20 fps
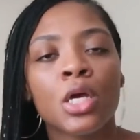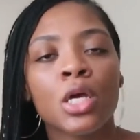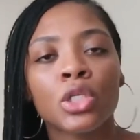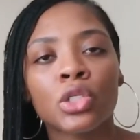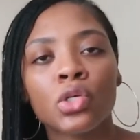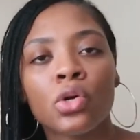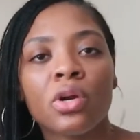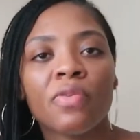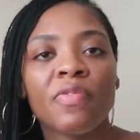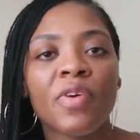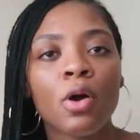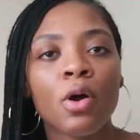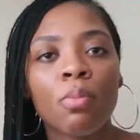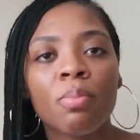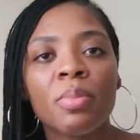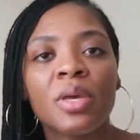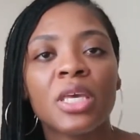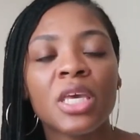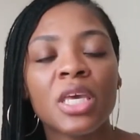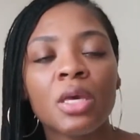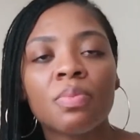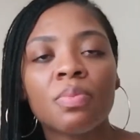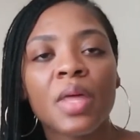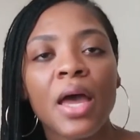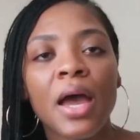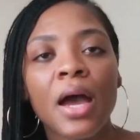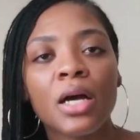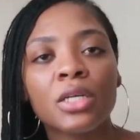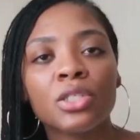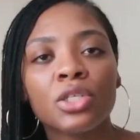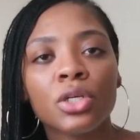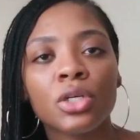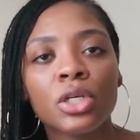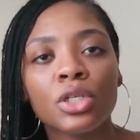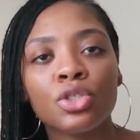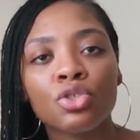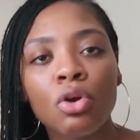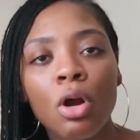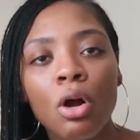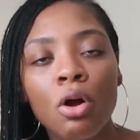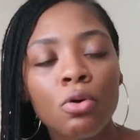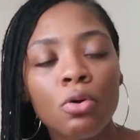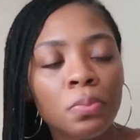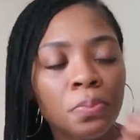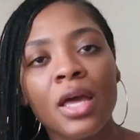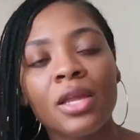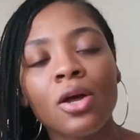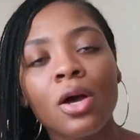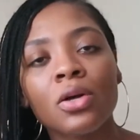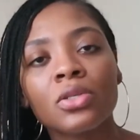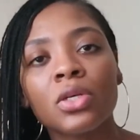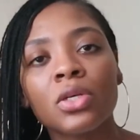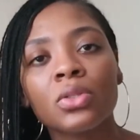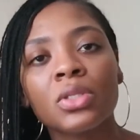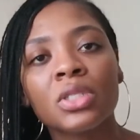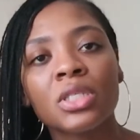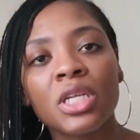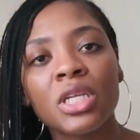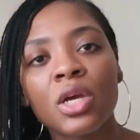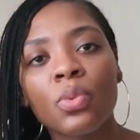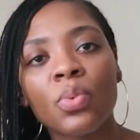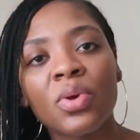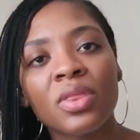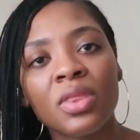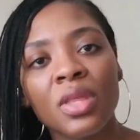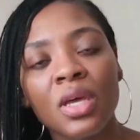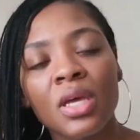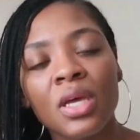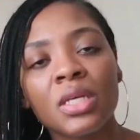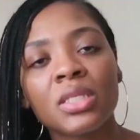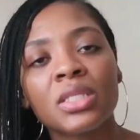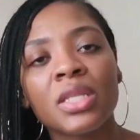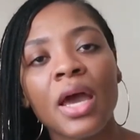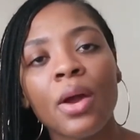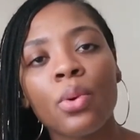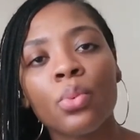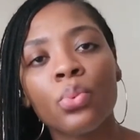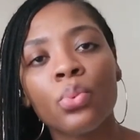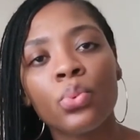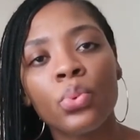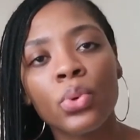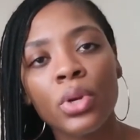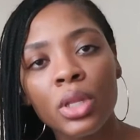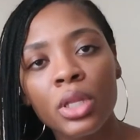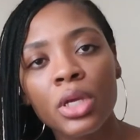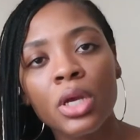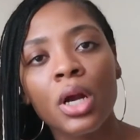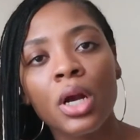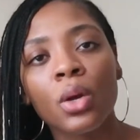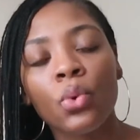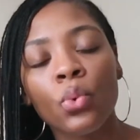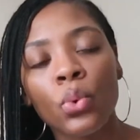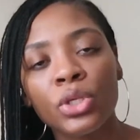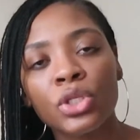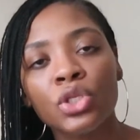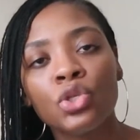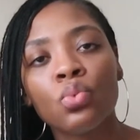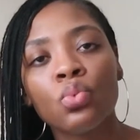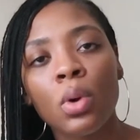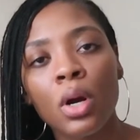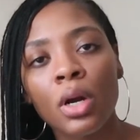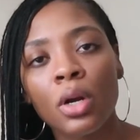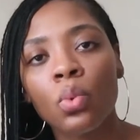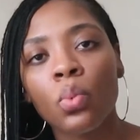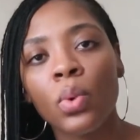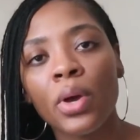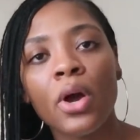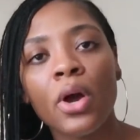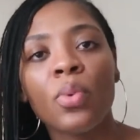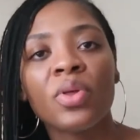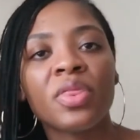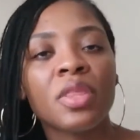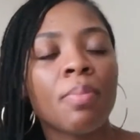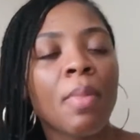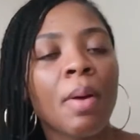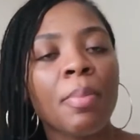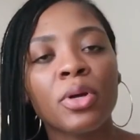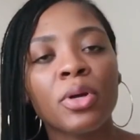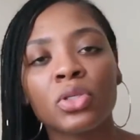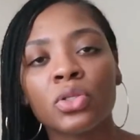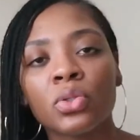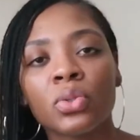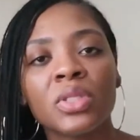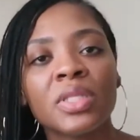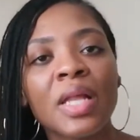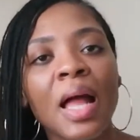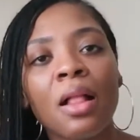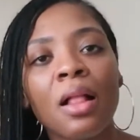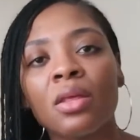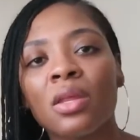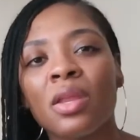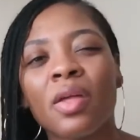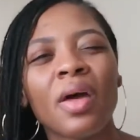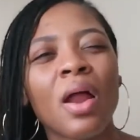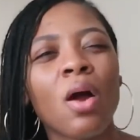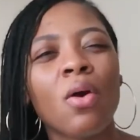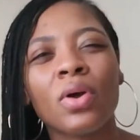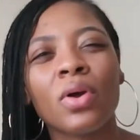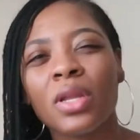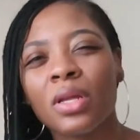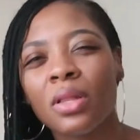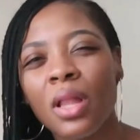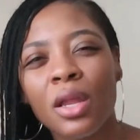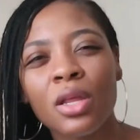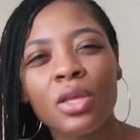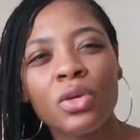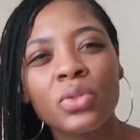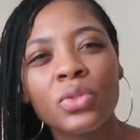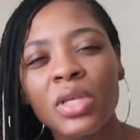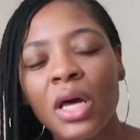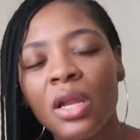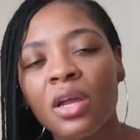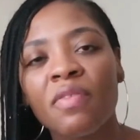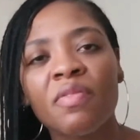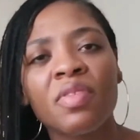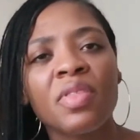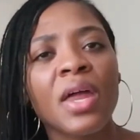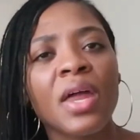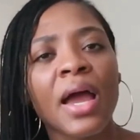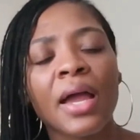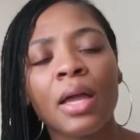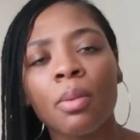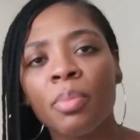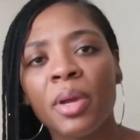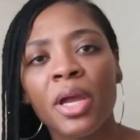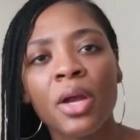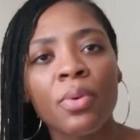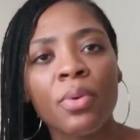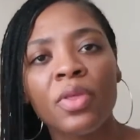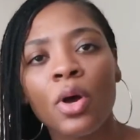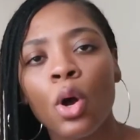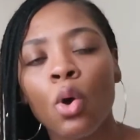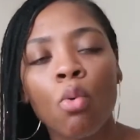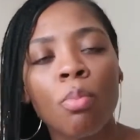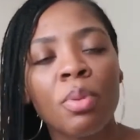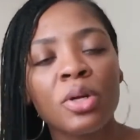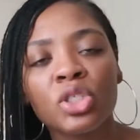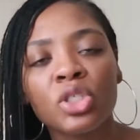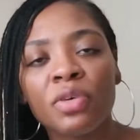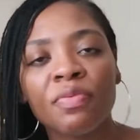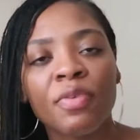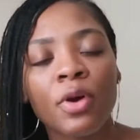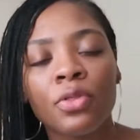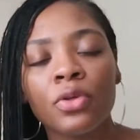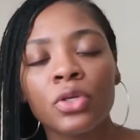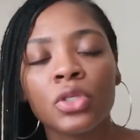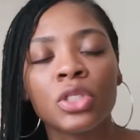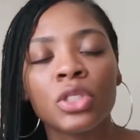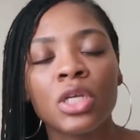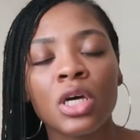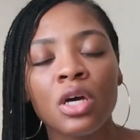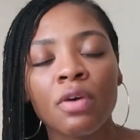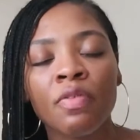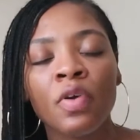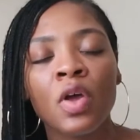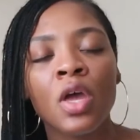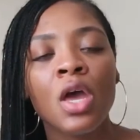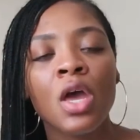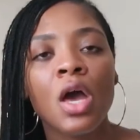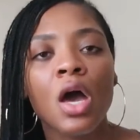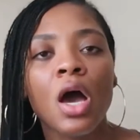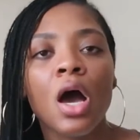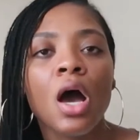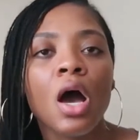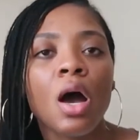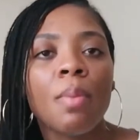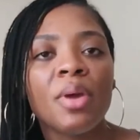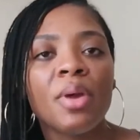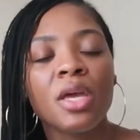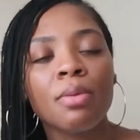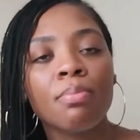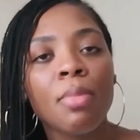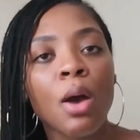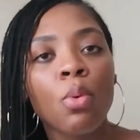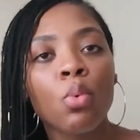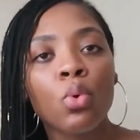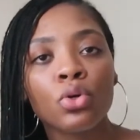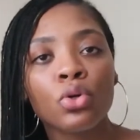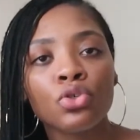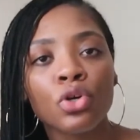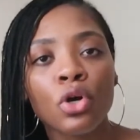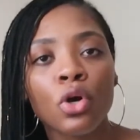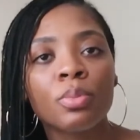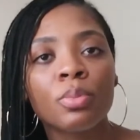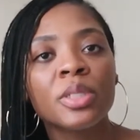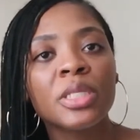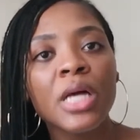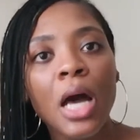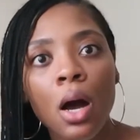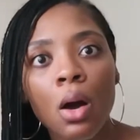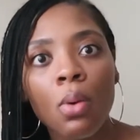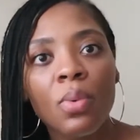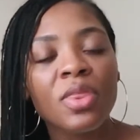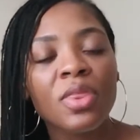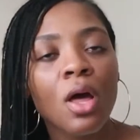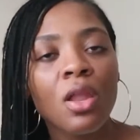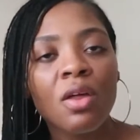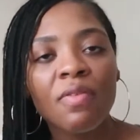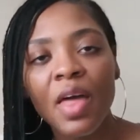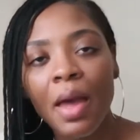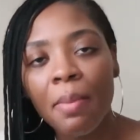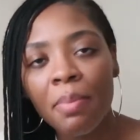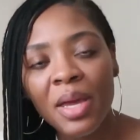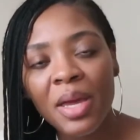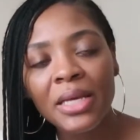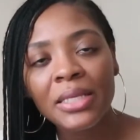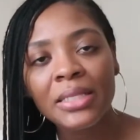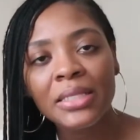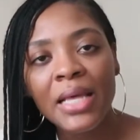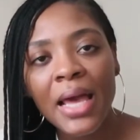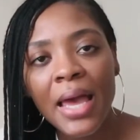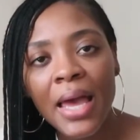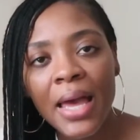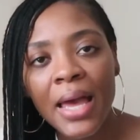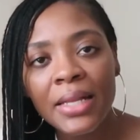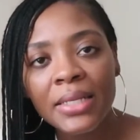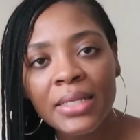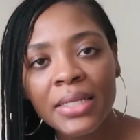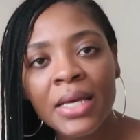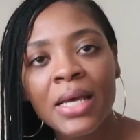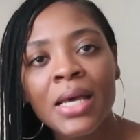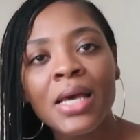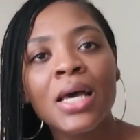sort of help me keep that under control and also stick with things that really are going to work well within my personal style and that I'll get a lot of use out of and that I can pair with a whole bunch of other stuff um, in my wardrobe. So with all of that being said,